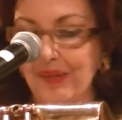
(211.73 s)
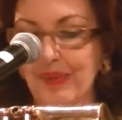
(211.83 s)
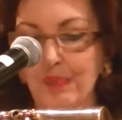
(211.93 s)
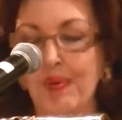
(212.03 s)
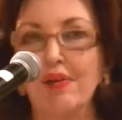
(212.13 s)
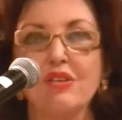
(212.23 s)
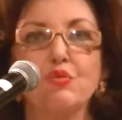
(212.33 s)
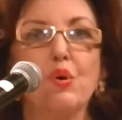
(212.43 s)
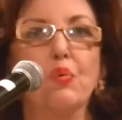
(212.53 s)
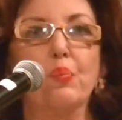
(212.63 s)
My parents
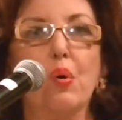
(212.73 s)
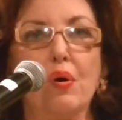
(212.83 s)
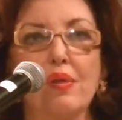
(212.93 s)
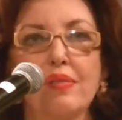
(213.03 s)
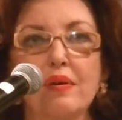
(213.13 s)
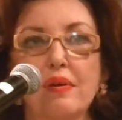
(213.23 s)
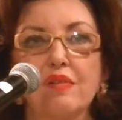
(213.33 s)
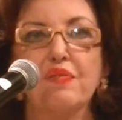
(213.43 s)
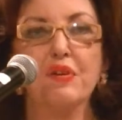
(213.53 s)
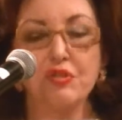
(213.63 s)
were both
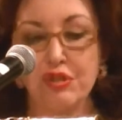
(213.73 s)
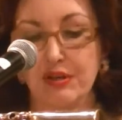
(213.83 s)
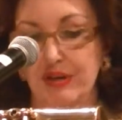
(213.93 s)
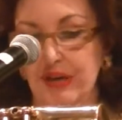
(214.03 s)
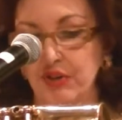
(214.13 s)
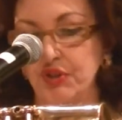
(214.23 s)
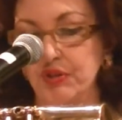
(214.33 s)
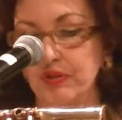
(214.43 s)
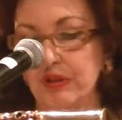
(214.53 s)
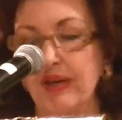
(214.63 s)

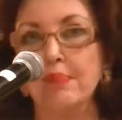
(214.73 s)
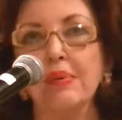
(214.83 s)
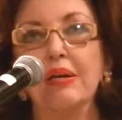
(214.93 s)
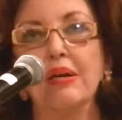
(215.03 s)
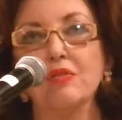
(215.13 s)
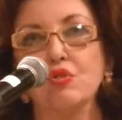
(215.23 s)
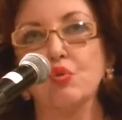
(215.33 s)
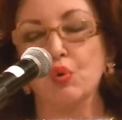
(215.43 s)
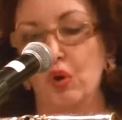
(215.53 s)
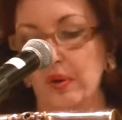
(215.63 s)
first-generation immigrants
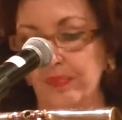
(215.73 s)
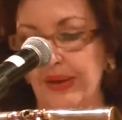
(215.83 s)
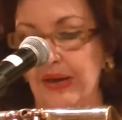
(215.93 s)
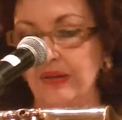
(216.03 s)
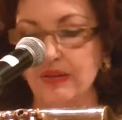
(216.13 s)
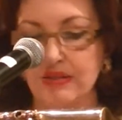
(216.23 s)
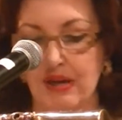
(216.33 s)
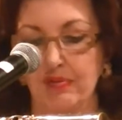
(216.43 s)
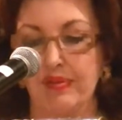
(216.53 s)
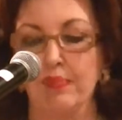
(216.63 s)
to Colombia,
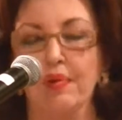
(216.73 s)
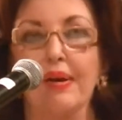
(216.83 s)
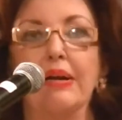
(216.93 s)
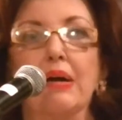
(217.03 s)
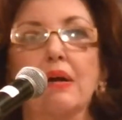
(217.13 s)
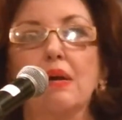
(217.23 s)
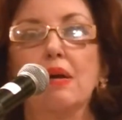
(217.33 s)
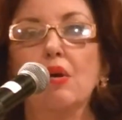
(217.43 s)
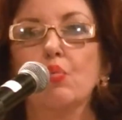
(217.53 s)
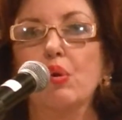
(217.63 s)
South America.
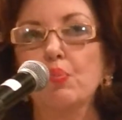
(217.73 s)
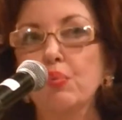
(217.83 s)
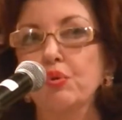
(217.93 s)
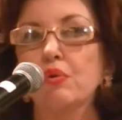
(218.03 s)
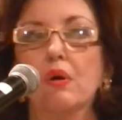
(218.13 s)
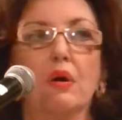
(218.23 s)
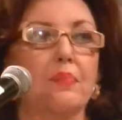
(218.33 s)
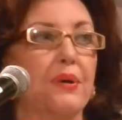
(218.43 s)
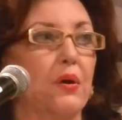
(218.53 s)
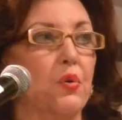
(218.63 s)
We moved to
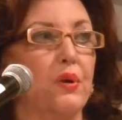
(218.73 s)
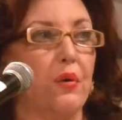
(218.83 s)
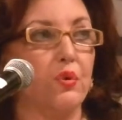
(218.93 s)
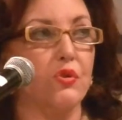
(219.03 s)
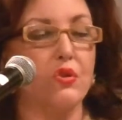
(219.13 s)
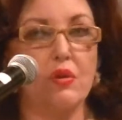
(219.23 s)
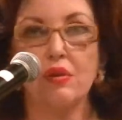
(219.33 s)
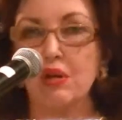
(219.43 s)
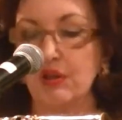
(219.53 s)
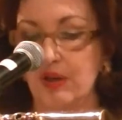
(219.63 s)
Colombia when I was
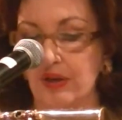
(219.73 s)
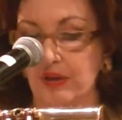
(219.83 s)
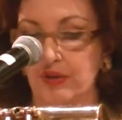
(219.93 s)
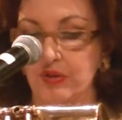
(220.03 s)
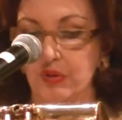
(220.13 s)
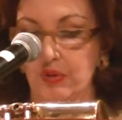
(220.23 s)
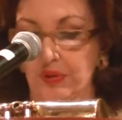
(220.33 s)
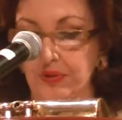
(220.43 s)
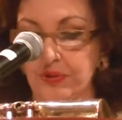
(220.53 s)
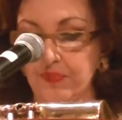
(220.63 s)
3 years
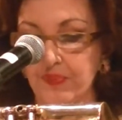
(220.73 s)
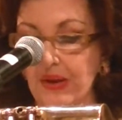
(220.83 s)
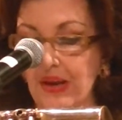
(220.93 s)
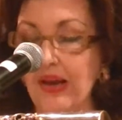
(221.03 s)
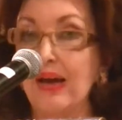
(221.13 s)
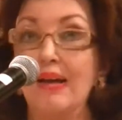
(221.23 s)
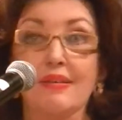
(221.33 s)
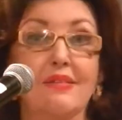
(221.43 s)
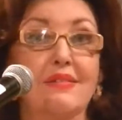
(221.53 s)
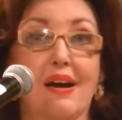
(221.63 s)
old. At
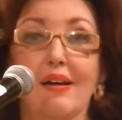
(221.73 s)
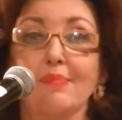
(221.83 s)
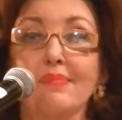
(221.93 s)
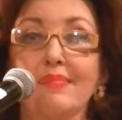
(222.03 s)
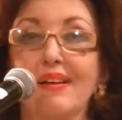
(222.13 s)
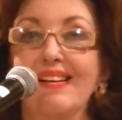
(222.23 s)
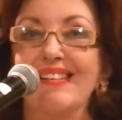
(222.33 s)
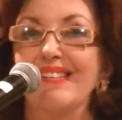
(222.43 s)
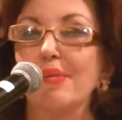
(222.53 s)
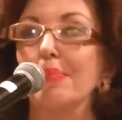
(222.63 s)
that time,
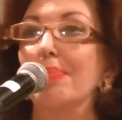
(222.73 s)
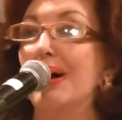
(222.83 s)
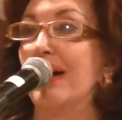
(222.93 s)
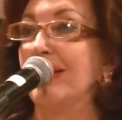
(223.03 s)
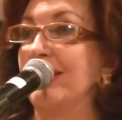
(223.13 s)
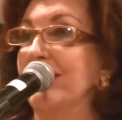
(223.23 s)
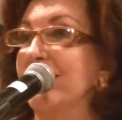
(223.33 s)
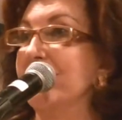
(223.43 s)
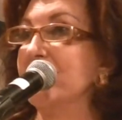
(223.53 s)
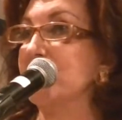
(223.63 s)
my
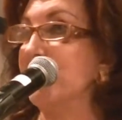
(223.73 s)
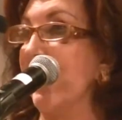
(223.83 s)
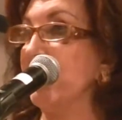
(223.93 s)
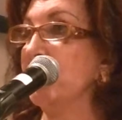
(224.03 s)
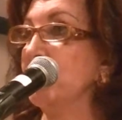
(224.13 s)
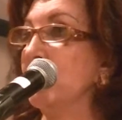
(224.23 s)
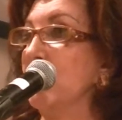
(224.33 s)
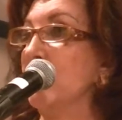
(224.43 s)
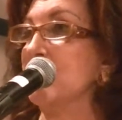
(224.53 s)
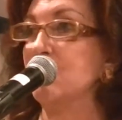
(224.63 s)
Spanish
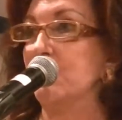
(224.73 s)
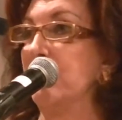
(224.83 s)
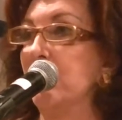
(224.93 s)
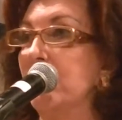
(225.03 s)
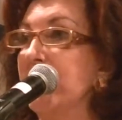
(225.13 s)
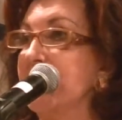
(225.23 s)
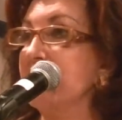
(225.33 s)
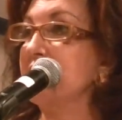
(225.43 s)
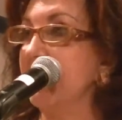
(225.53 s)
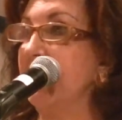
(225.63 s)
was purely
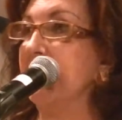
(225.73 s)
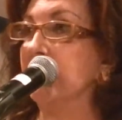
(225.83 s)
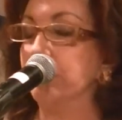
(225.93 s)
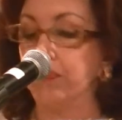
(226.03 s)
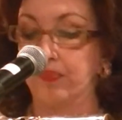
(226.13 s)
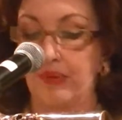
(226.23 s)
Castilian.